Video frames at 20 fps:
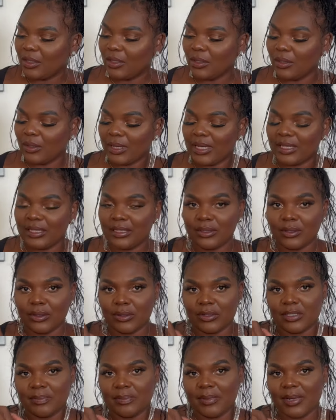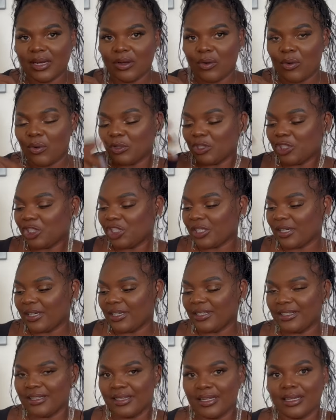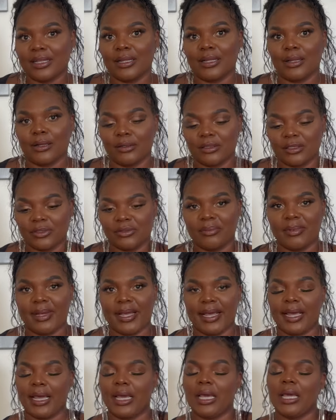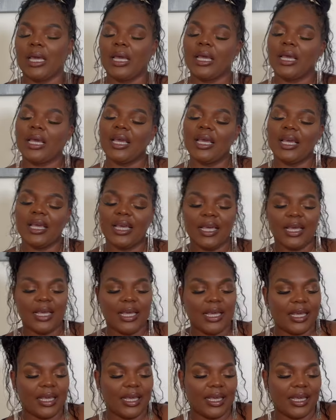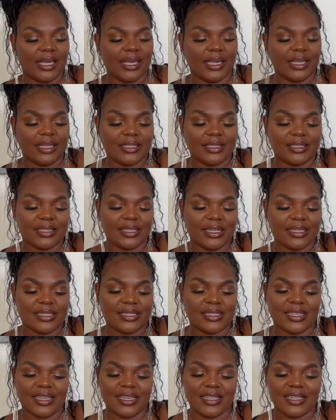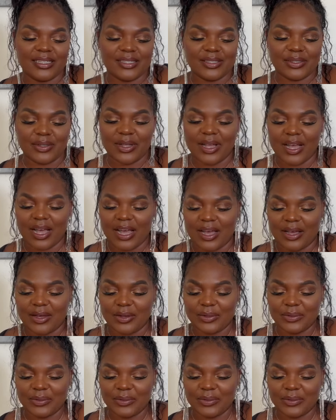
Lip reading: Look at the dust bag, all shiny like a luxury bag. And let's take this out.